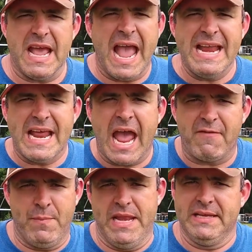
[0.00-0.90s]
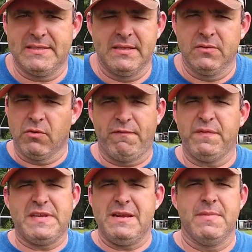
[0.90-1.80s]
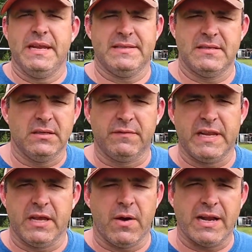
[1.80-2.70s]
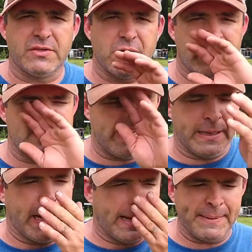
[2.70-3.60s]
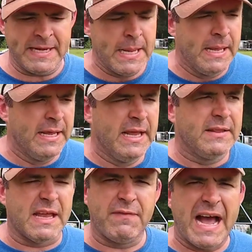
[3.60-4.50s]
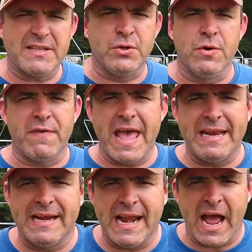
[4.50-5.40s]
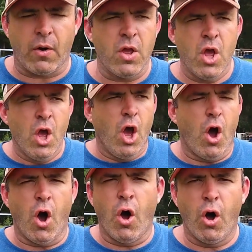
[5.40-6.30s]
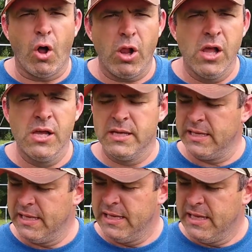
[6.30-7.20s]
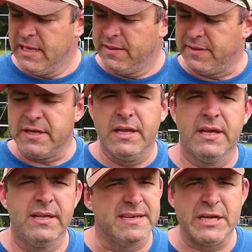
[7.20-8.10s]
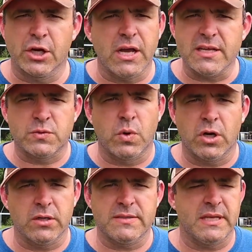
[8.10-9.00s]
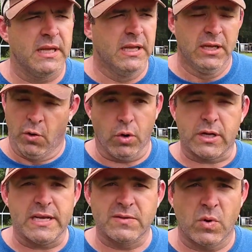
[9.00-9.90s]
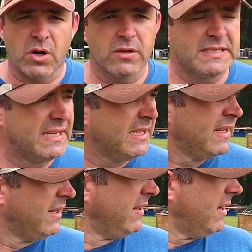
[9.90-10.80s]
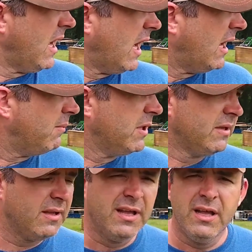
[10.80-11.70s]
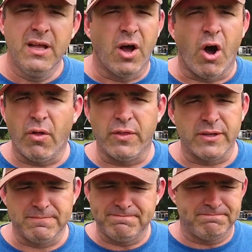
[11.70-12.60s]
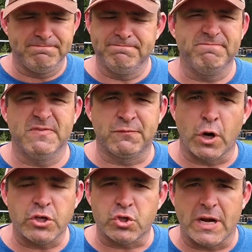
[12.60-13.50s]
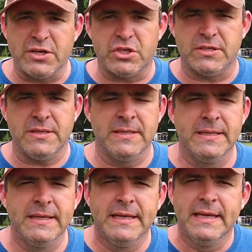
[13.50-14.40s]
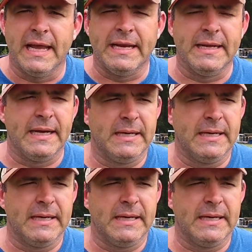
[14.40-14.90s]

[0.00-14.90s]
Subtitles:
8.5 minutes or 15 minutes of video. I just don't understand. I mean, they've got to have edited out all the near cuss words or cuss words, all the frustration, and